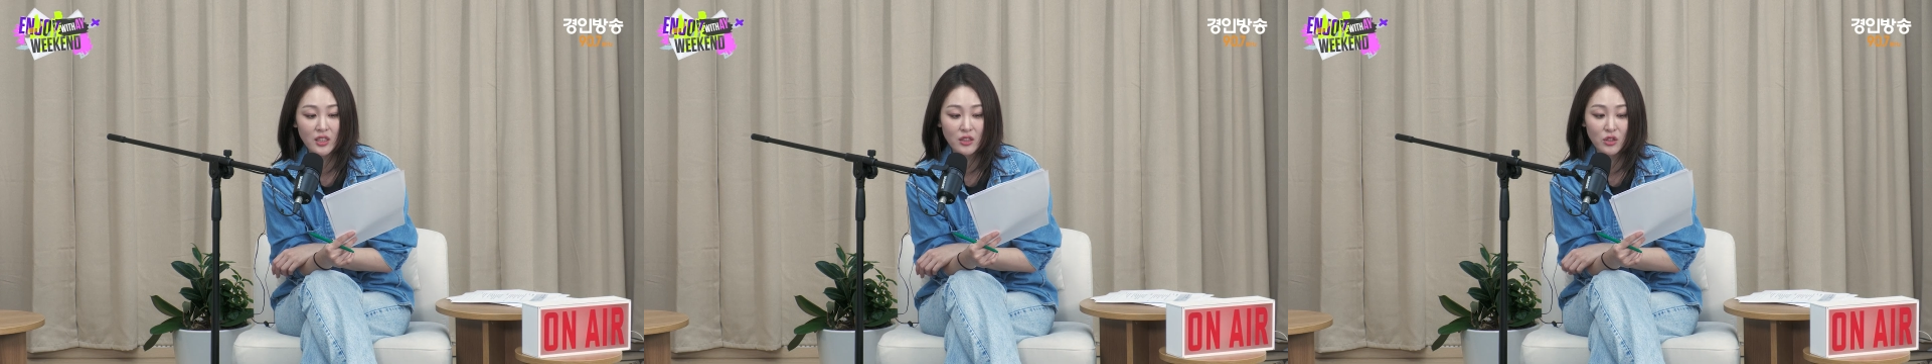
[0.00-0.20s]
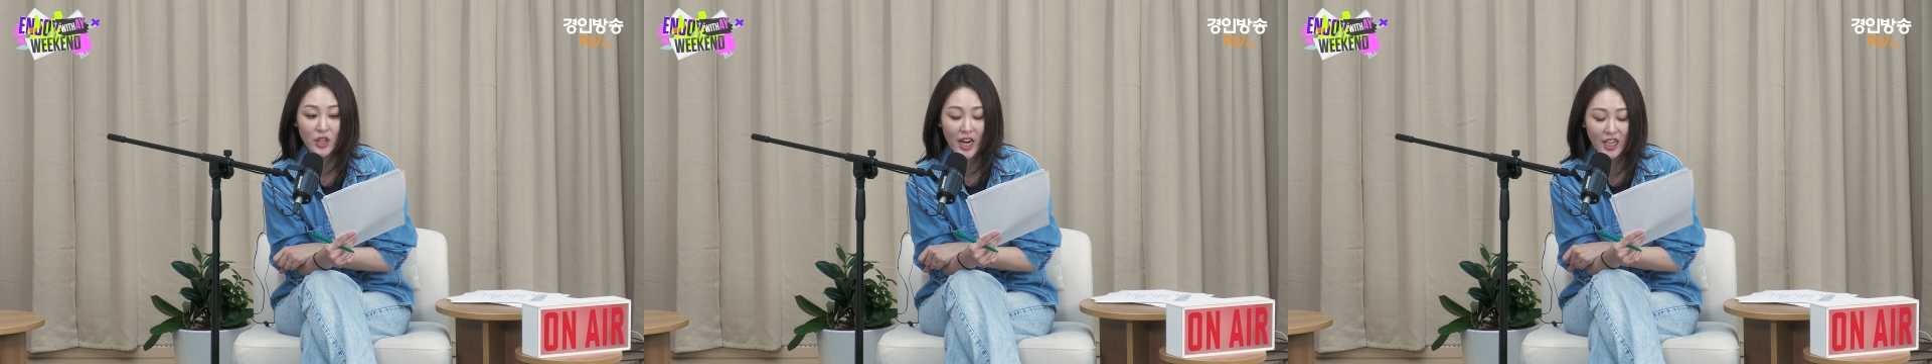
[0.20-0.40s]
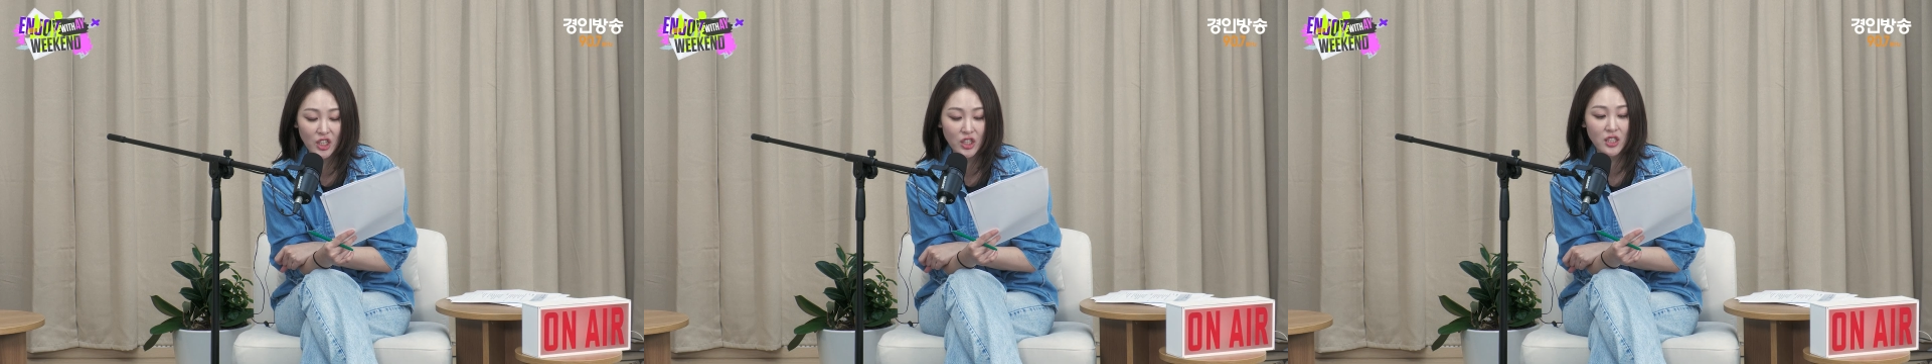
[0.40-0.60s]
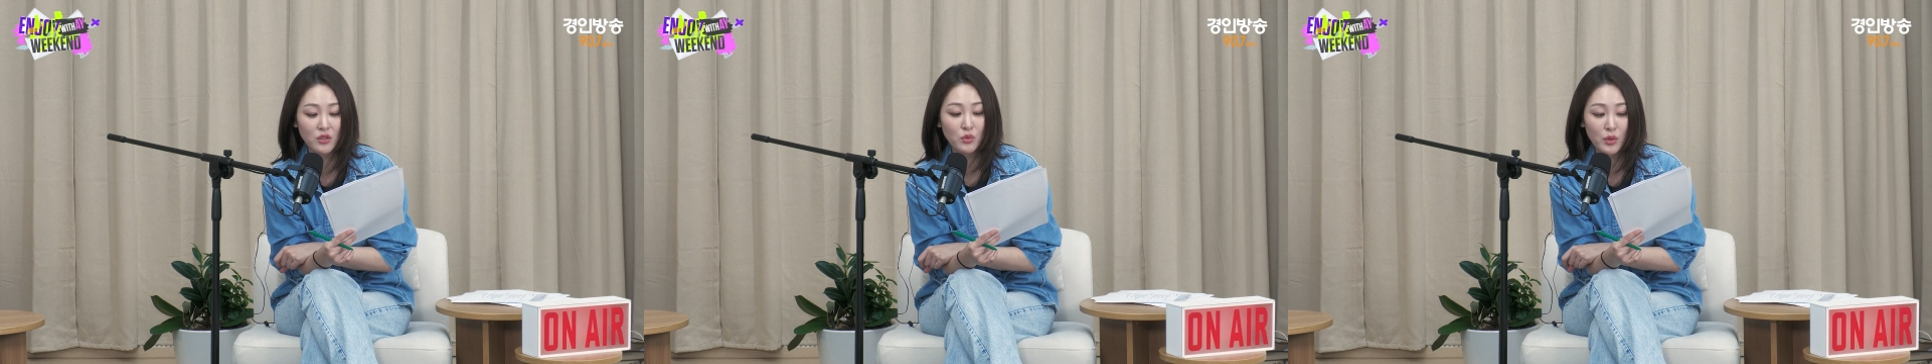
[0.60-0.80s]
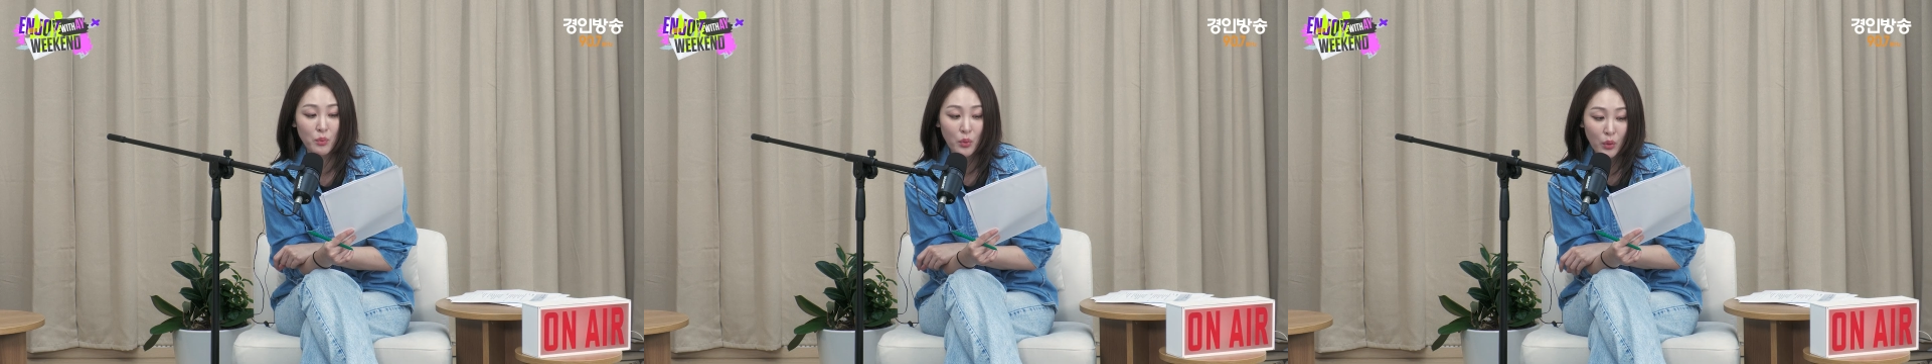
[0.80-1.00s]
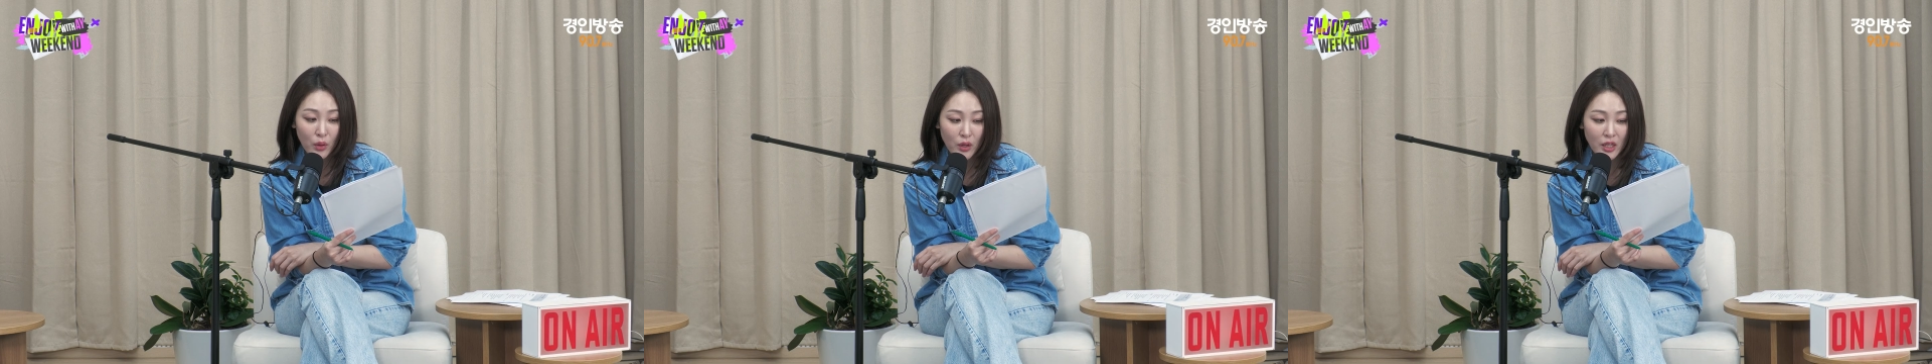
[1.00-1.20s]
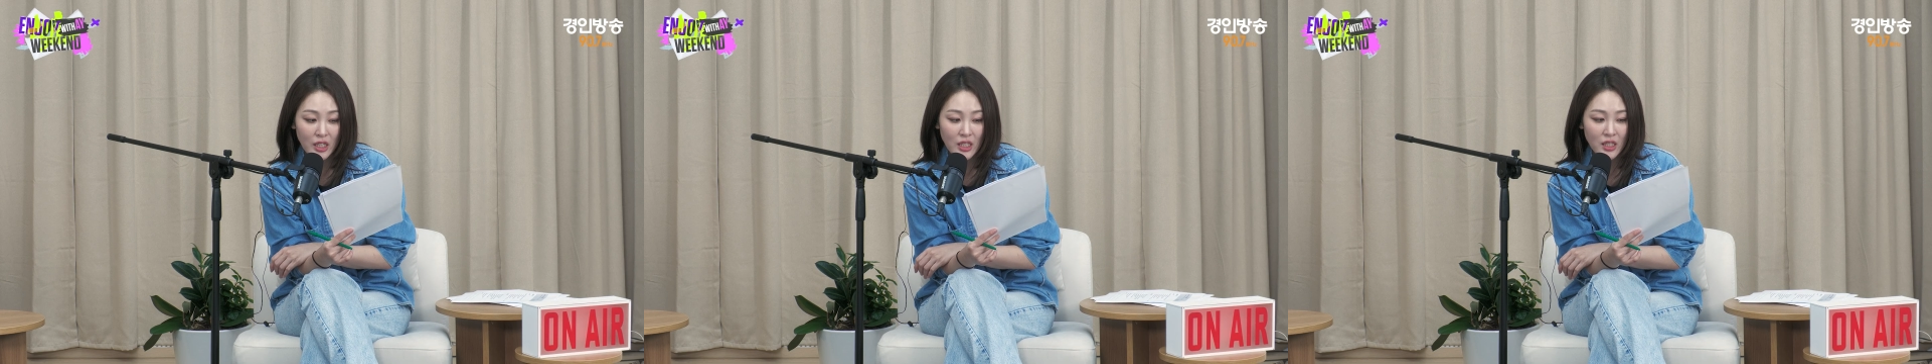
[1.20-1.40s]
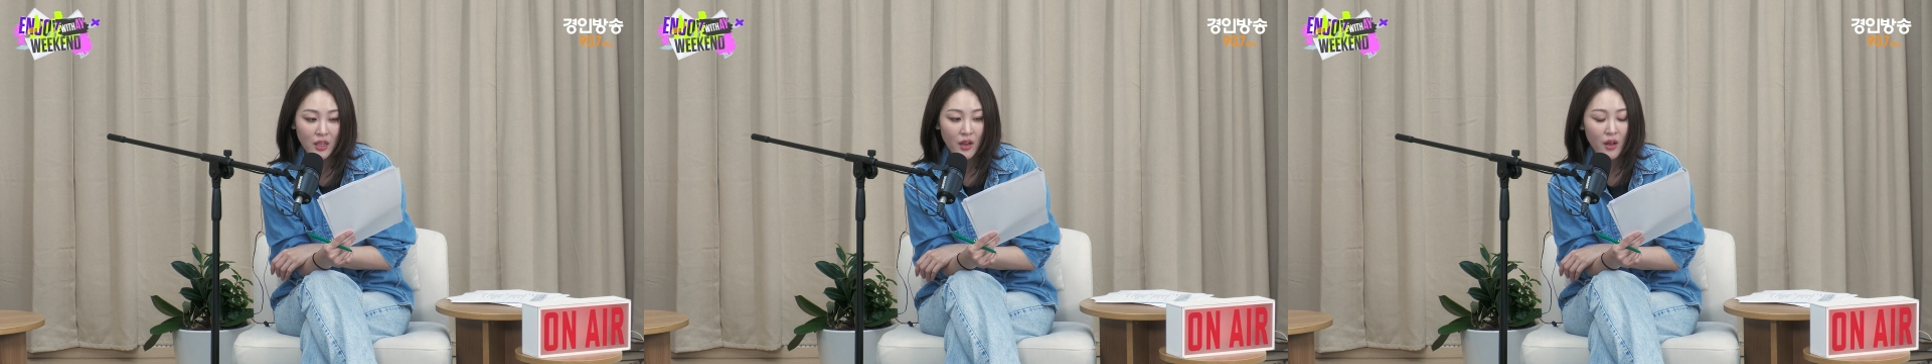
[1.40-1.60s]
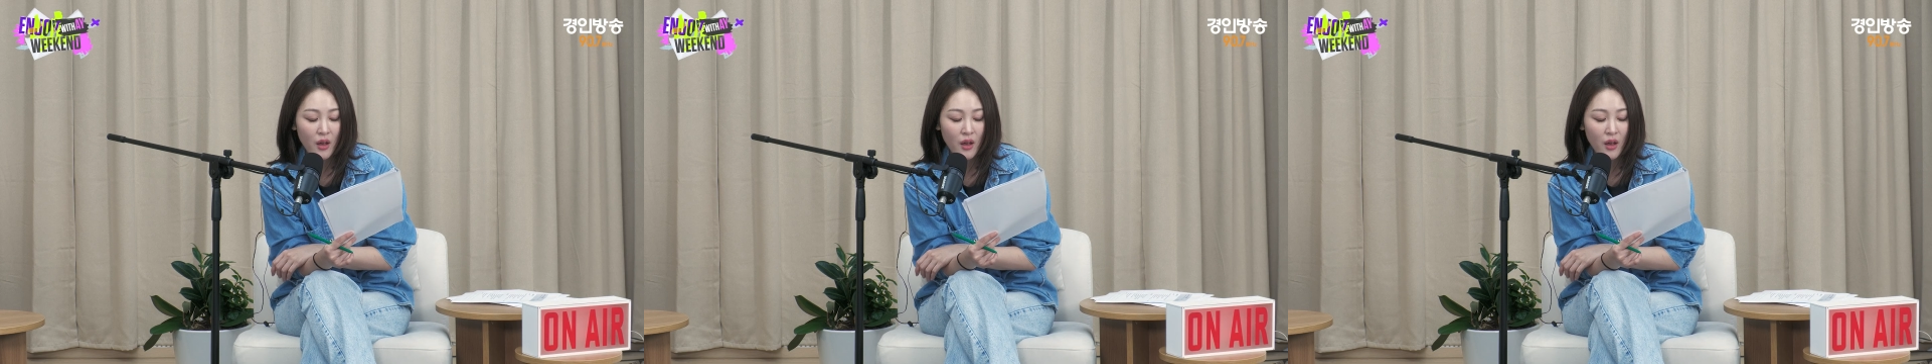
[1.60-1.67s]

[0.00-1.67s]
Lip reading: Attraction Report,